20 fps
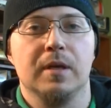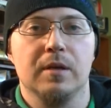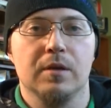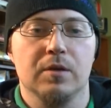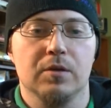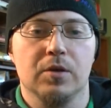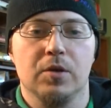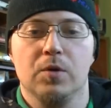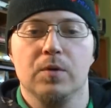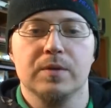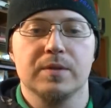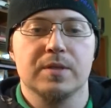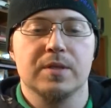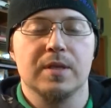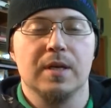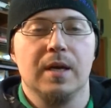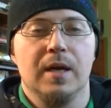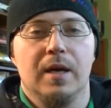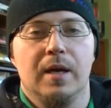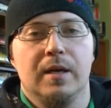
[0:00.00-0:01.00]
it'll go
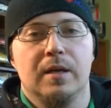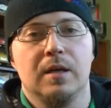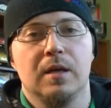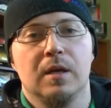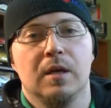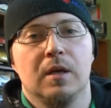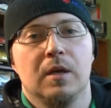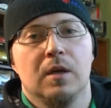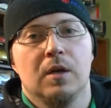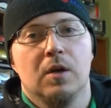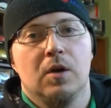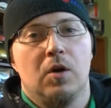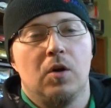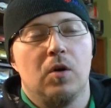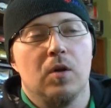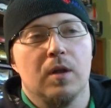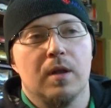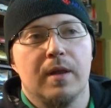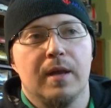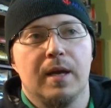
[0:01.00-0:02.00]
inside.
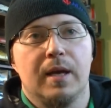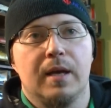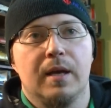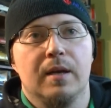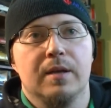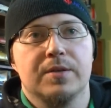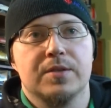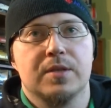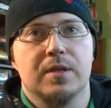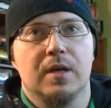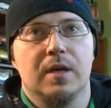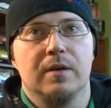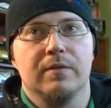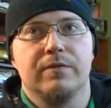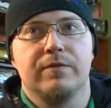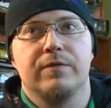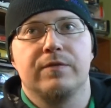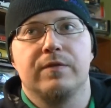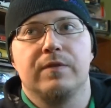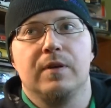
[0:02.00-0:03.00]
All of that kind of
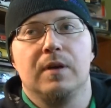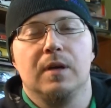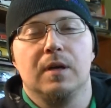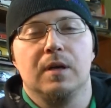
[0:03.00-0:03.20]
stuff